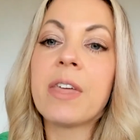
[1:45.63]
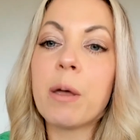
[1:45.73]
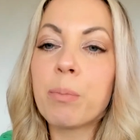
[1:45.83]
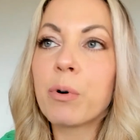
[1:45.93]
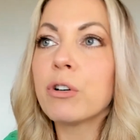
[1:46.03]
they
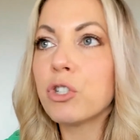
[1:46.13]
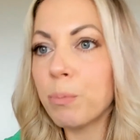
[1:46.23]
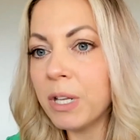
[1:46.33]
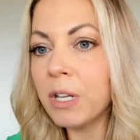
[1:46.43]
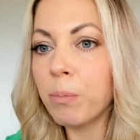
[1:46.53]
approach
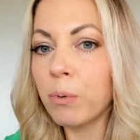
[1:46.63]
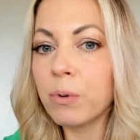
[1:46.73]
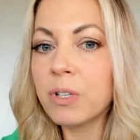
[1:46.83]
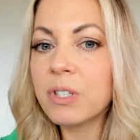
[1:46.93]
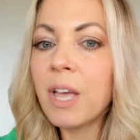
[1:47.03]

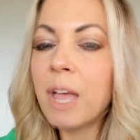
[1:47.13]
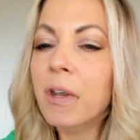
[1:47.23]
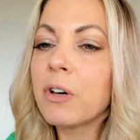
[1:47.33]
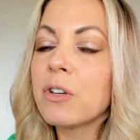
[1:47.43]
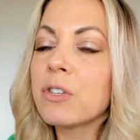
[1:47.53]
menopause,
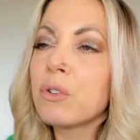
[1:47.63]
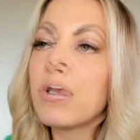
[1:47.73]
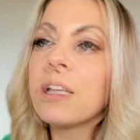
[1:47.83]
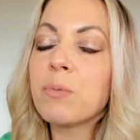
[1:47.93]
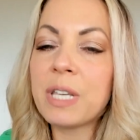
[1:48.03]
because
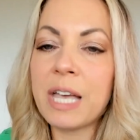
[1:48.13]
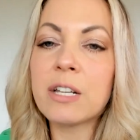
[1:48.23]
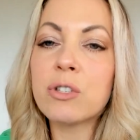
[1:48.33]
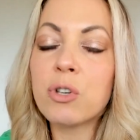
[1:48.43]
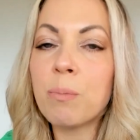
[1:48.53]
as we get
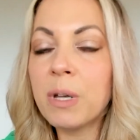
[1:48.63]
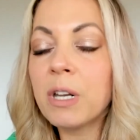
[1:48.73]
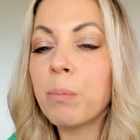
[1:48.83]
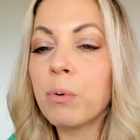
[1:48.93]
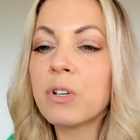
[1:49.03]
into
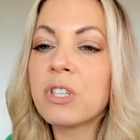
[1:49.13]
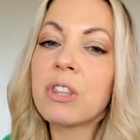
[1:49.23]
menopause,